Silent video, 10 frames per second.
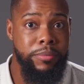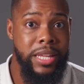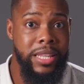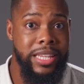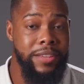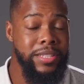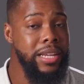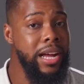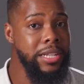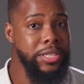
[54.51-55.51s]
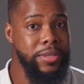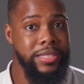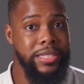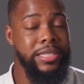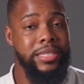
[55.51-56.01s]
And then he gives a
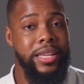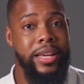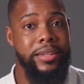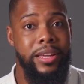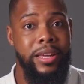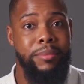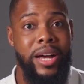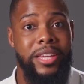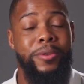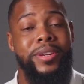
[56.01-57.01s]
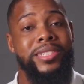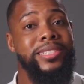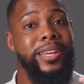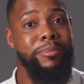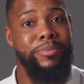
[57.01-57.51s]
contrast. Instead, by your
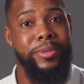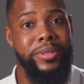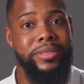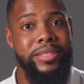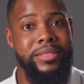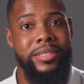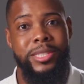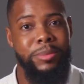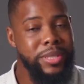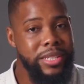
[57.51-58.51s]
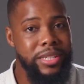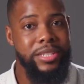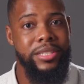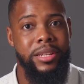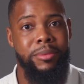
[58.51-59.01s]
example in
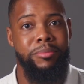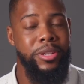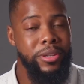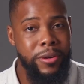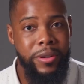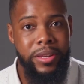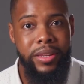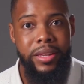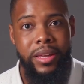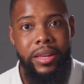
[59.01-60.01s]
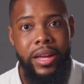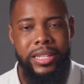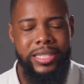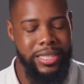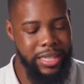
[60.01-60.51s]
speech and in purity, and
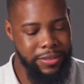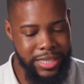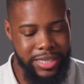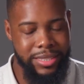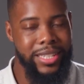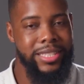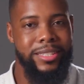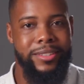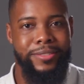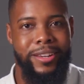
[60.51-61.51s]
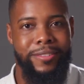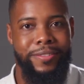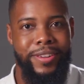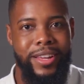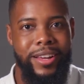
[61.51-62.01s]
he just gives this list
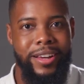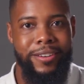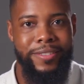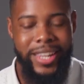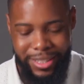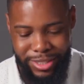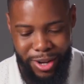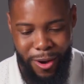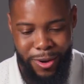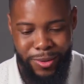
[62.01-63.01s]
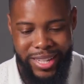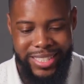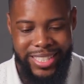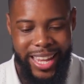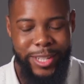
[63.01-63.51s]
of internal,
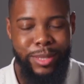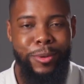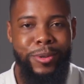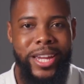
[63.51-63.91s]
intangible